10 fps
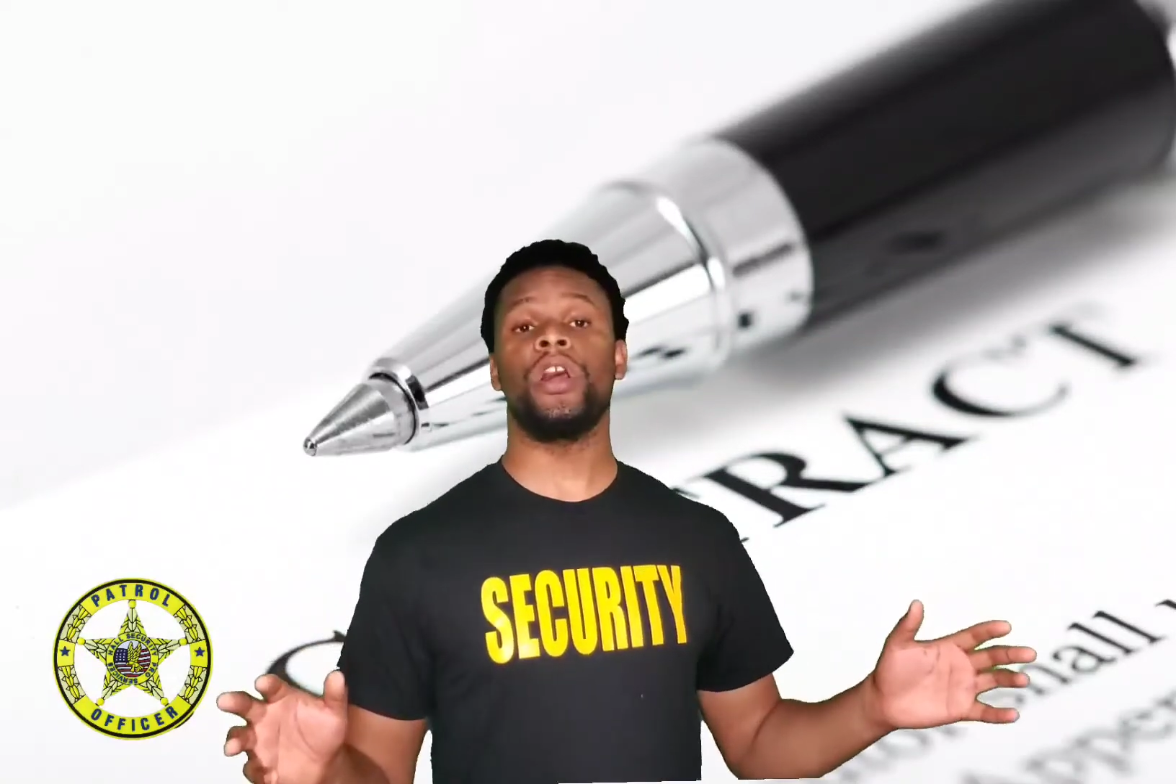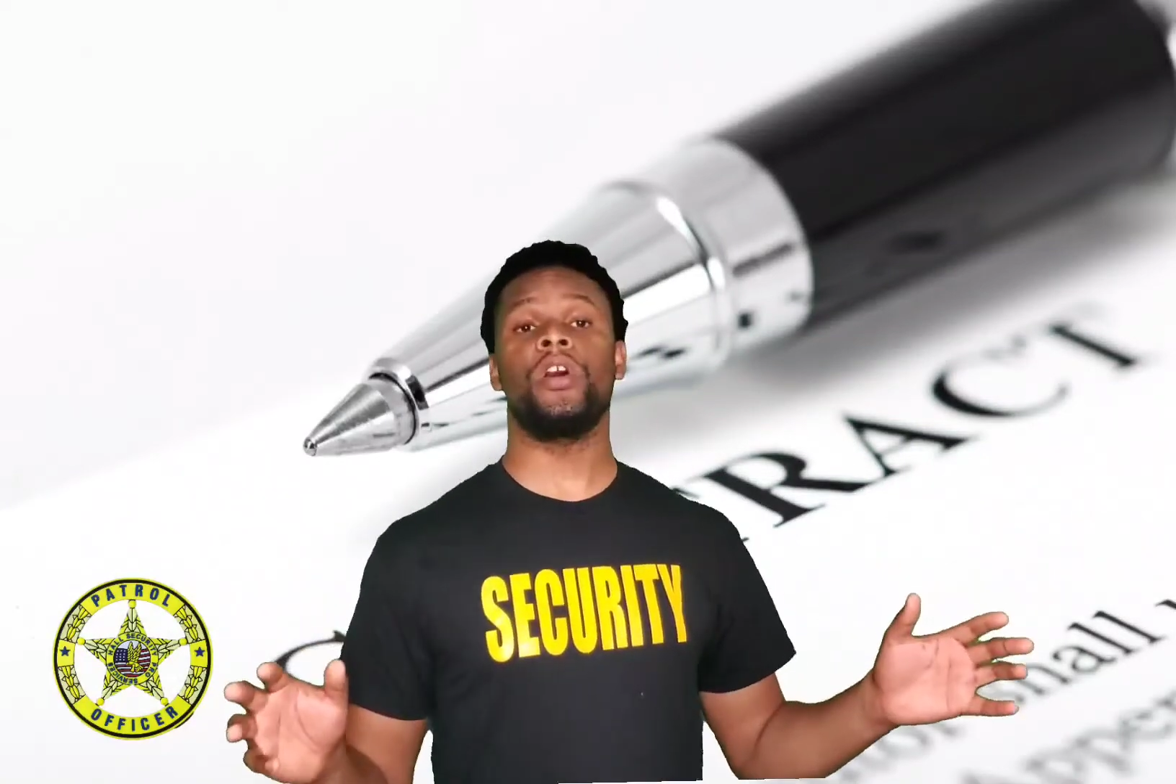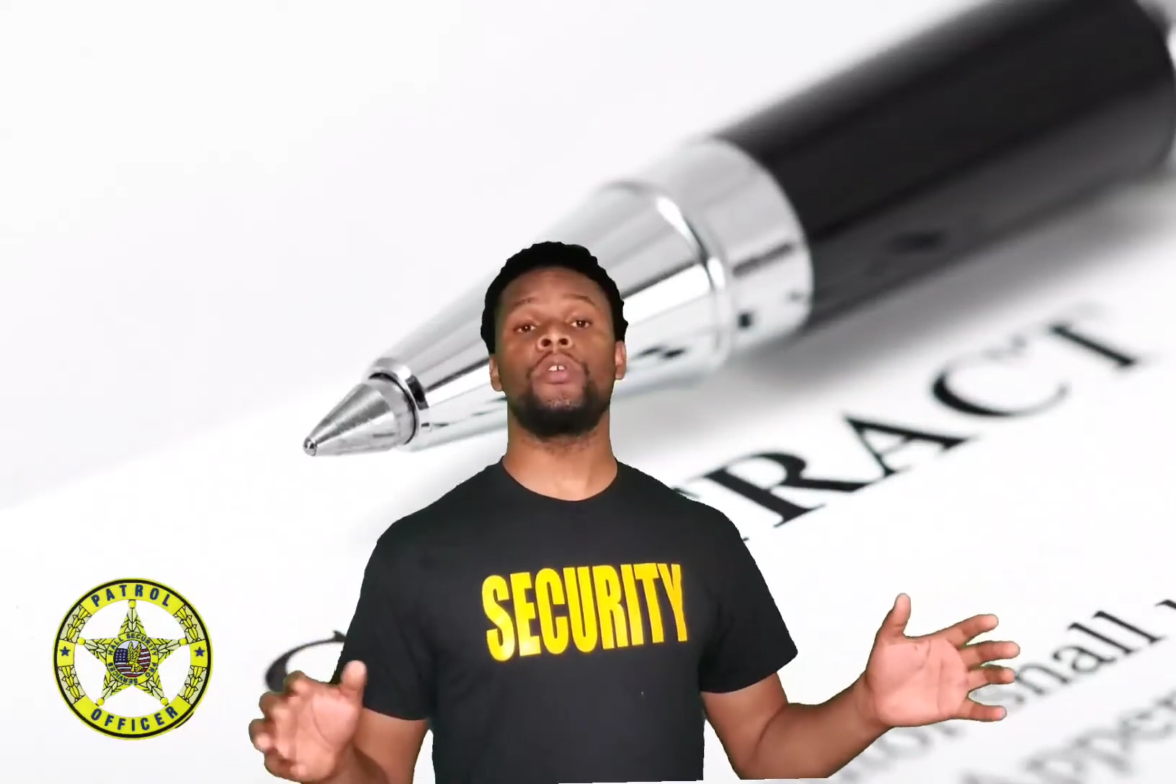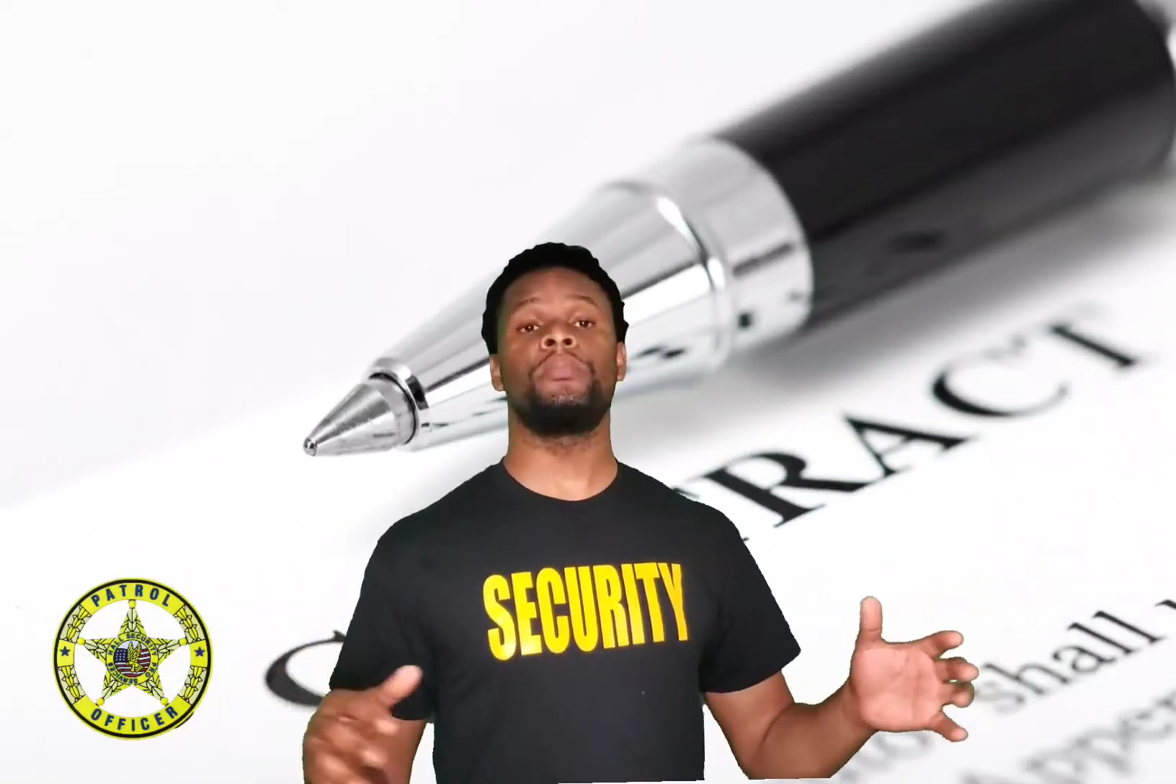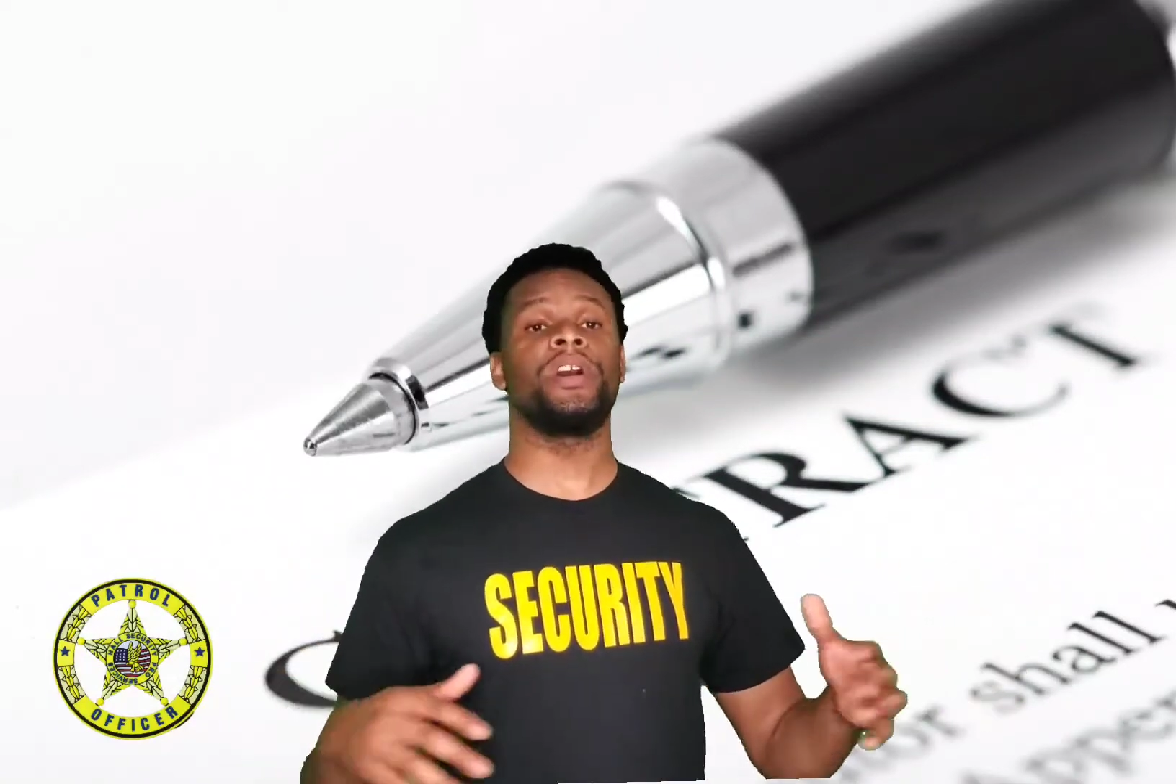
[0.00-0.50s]

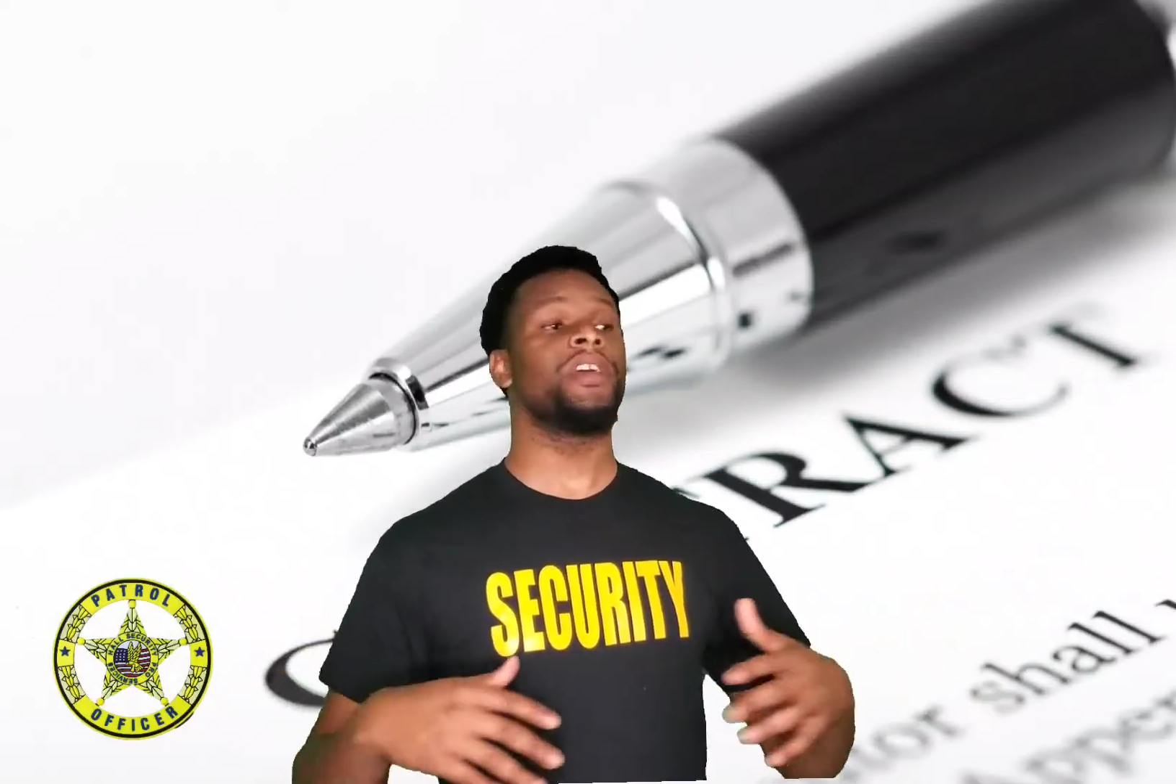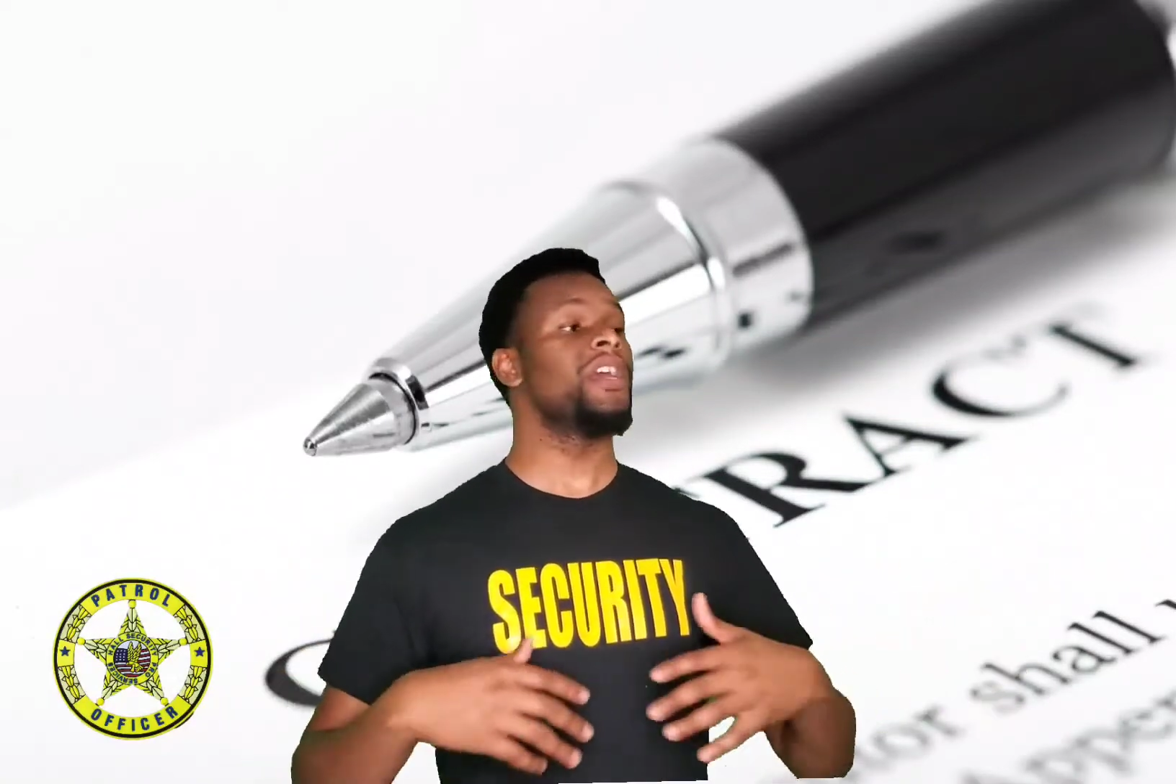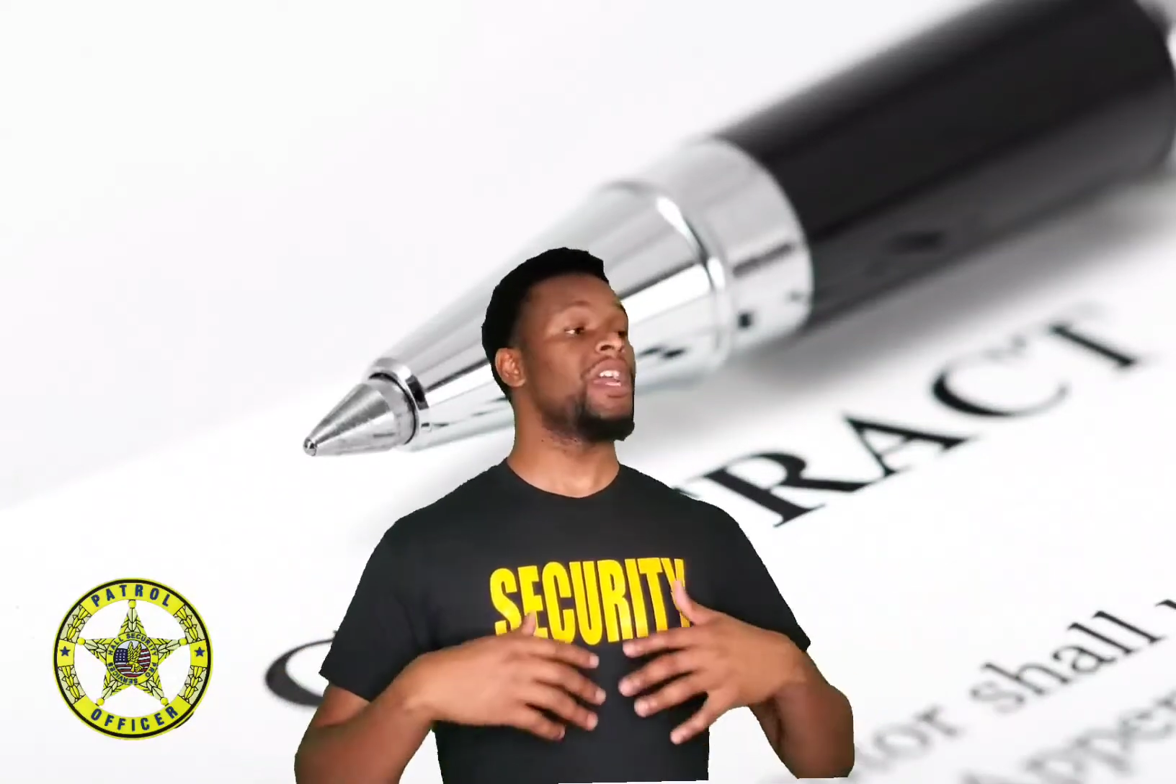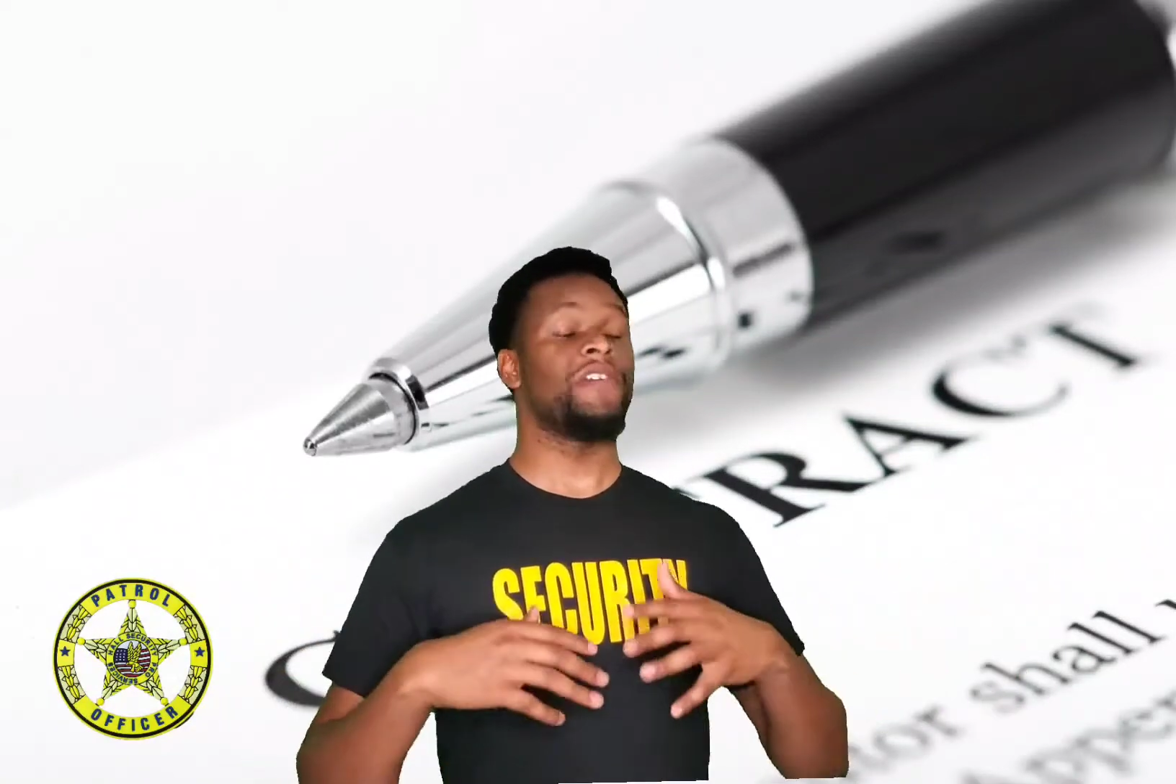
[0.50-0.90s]
all but